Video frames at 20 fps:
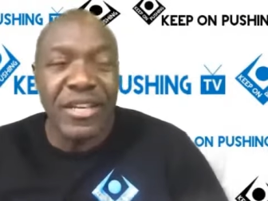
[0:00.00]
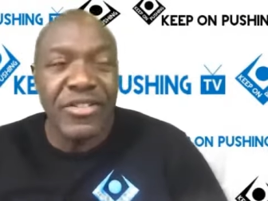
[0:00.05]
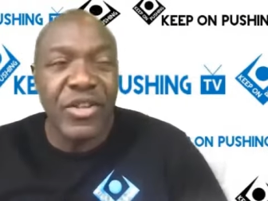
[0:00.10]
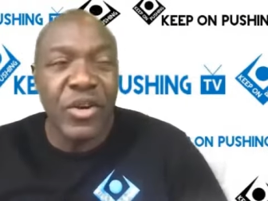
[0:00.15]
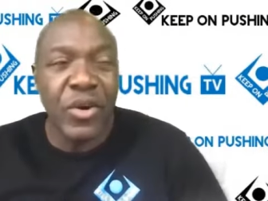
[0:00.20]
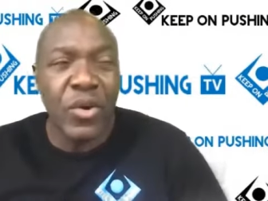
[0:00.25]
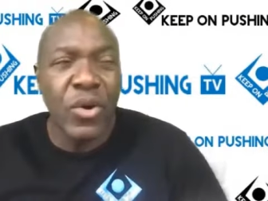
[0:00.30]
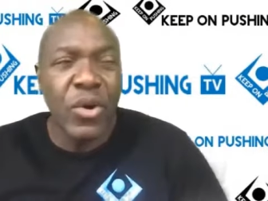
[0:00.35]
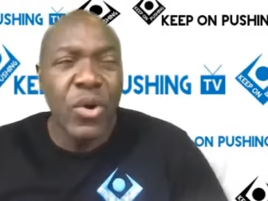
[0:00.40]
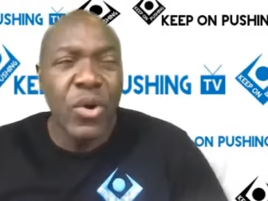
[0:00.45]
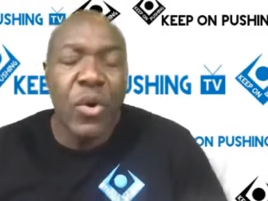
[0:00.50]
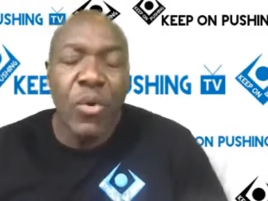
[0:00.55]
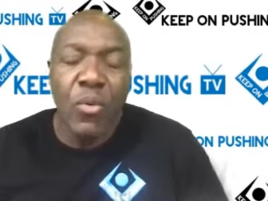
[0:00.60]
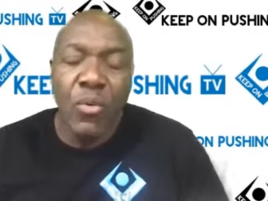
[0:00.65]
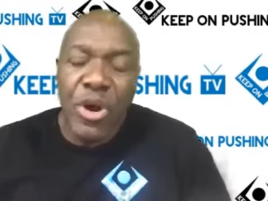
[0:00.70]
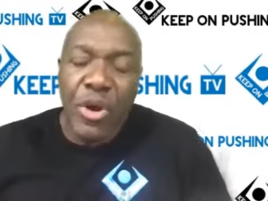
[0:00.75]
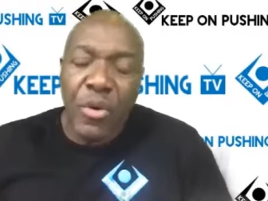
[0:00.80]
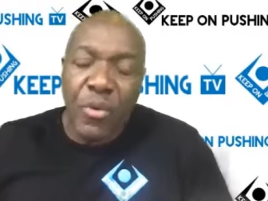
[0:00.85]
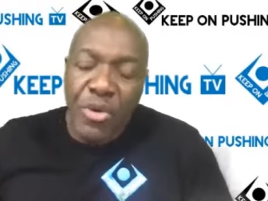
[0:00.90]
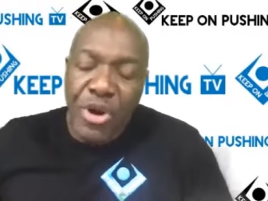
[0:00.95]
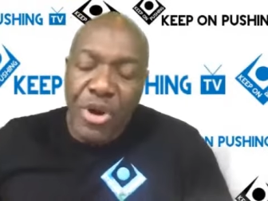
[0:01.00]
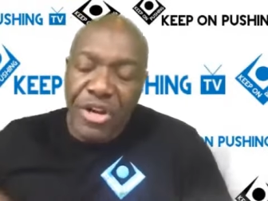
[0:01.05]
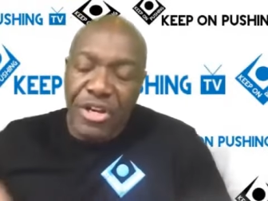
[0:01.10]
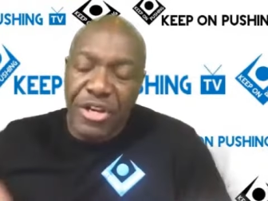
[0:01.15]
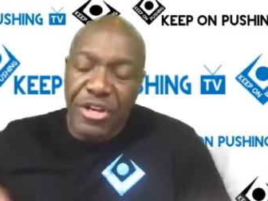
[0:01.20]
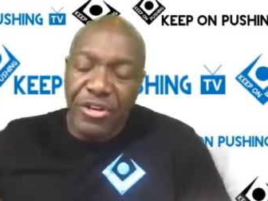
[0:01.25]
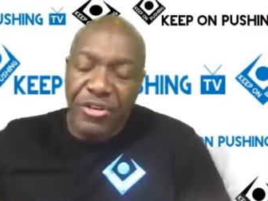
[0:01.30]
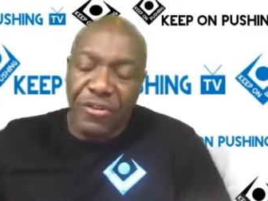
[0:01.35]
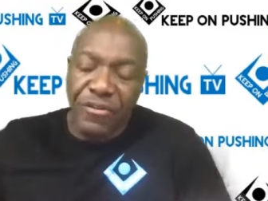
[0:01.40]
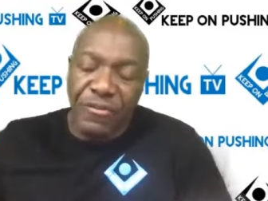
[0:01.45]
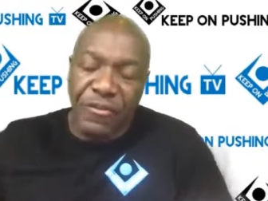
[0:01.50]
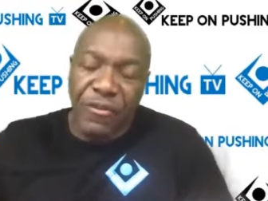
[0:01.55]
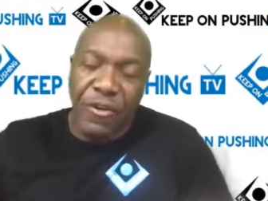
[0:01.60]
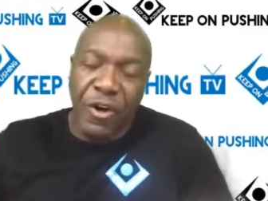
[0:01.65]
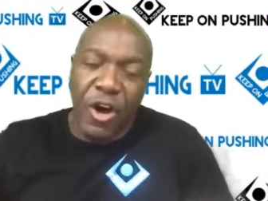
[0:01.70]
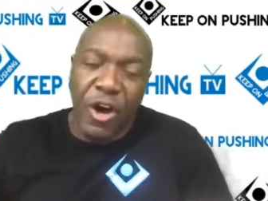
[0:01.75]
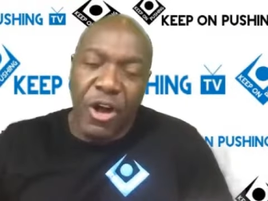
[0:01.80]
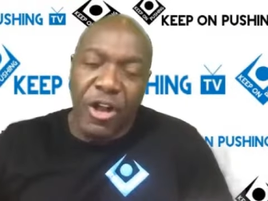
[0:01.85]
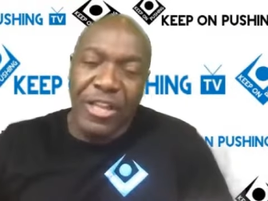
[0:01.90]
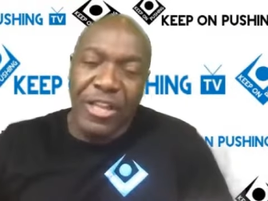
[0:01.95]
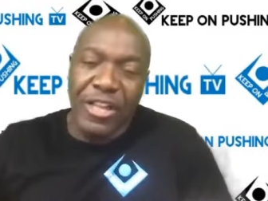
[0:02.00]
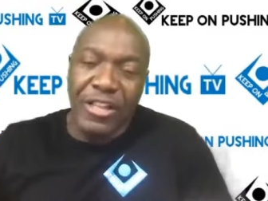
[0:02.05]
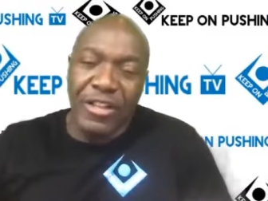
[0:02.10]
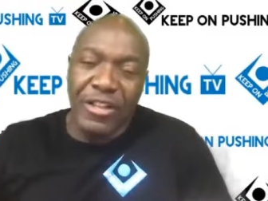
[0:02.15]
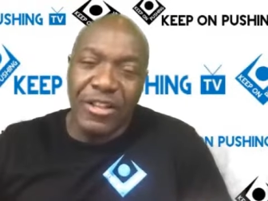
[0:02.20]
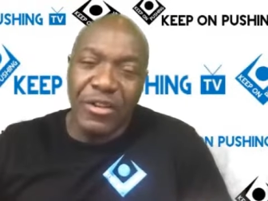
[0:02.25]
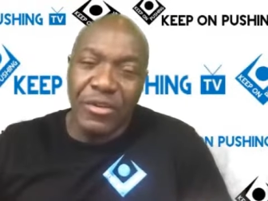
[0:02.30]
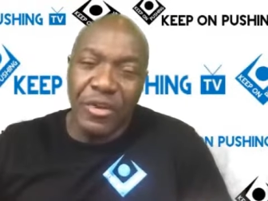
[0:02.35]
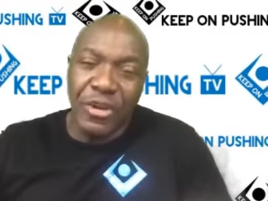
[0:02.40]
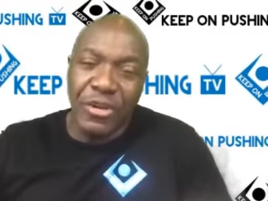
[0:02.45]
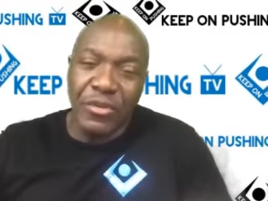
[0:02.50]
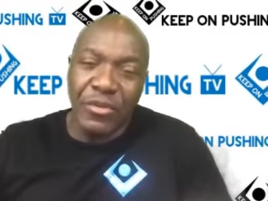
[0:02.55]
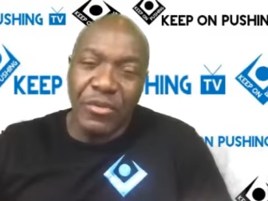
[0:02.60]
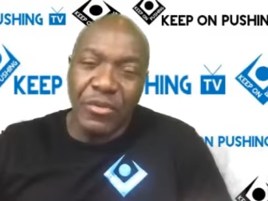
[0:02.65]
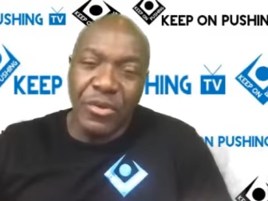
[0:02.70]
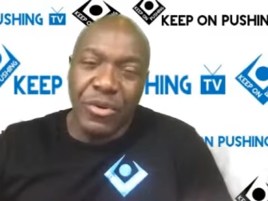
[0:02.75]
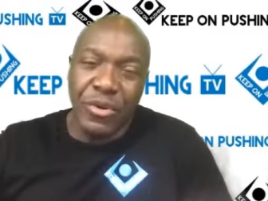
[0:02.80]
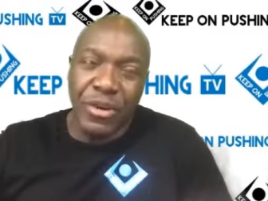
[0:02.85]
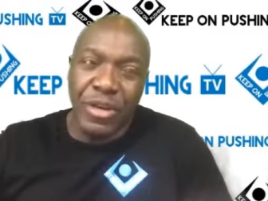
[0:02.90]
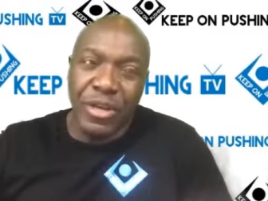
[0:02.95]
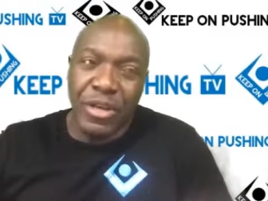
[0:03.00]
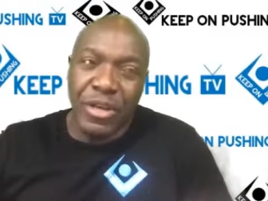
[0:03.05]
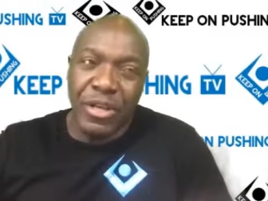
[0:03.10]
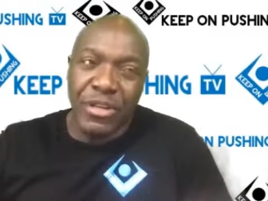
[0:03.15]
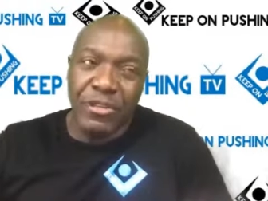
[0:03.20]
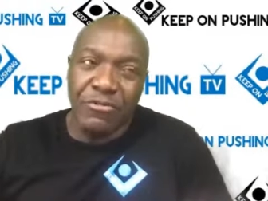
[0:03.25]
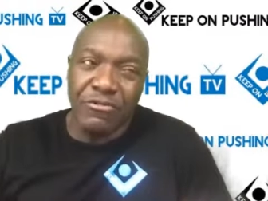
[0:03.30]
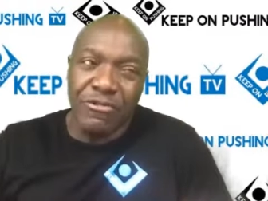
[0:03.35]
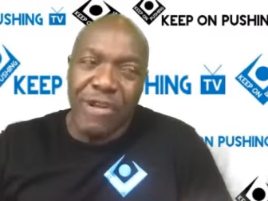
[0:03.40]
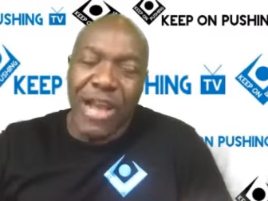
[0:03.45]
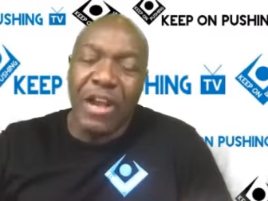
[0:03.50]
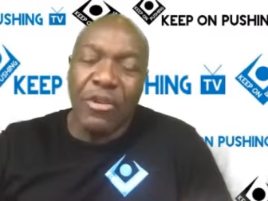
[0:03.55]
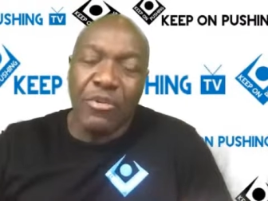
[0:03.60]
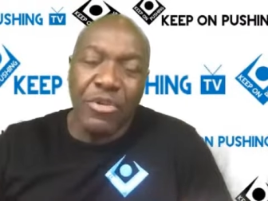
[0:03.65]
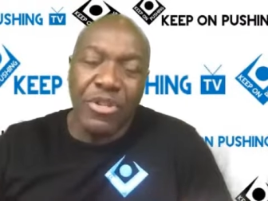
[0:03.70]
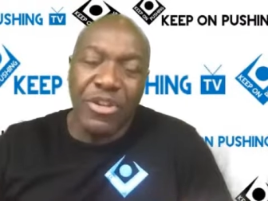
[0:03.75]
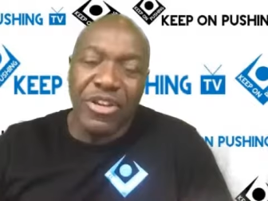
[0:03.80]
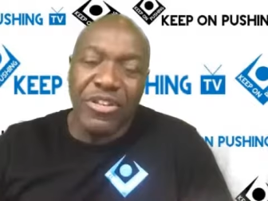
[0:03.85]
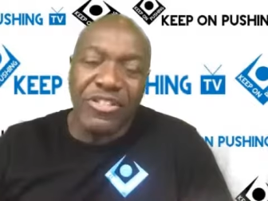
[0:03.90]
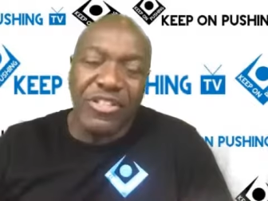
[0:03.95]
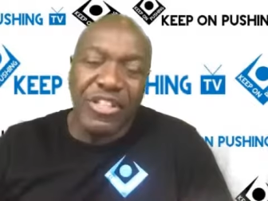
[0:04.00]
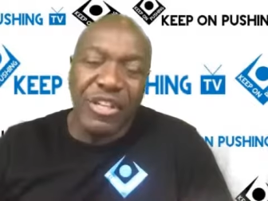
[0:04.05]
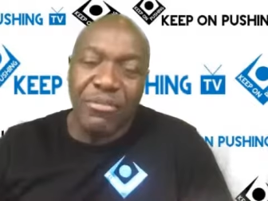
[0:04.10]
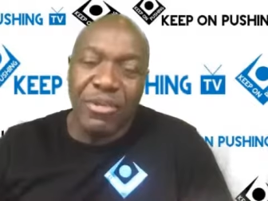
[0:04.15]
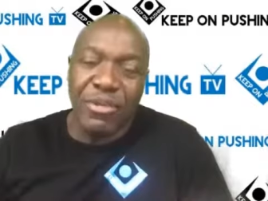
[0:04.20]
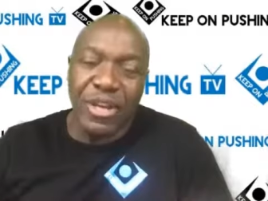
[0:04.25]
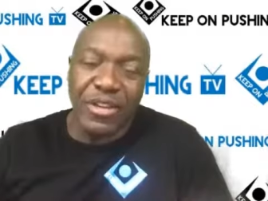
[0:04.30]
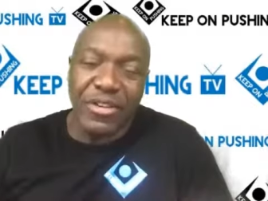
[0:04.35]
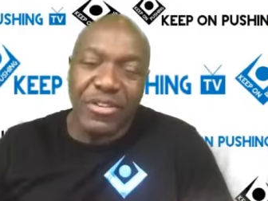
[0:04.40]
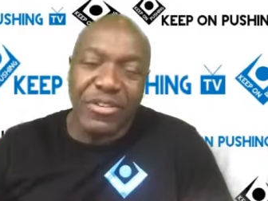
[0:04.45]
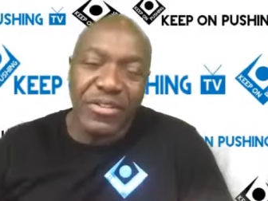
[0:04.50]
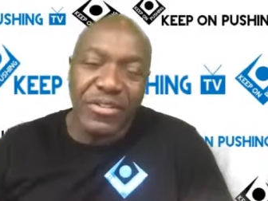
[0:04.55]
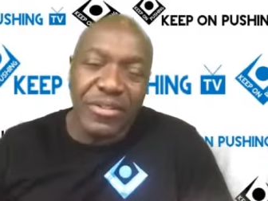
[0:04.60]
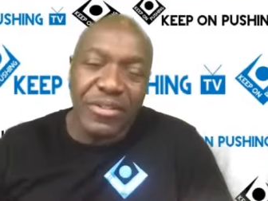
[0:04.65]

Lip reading: So where did you fall in rank with your siblings?